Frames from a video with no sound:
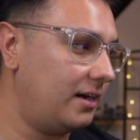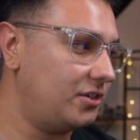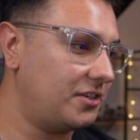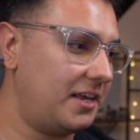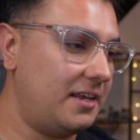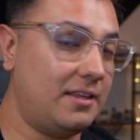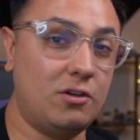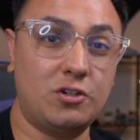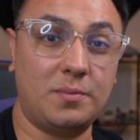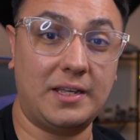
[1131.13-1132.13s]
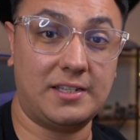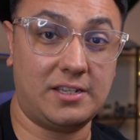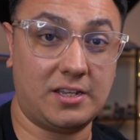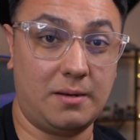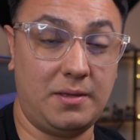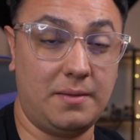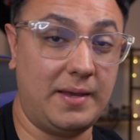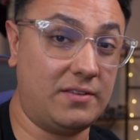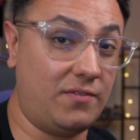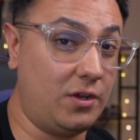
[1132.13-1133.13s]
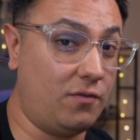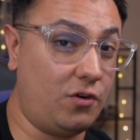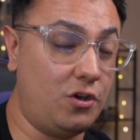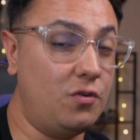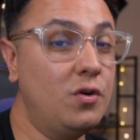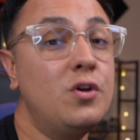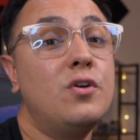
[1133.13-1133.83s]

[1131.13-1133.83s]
Just kidding. YouTube thinks this is going to be the best video for you.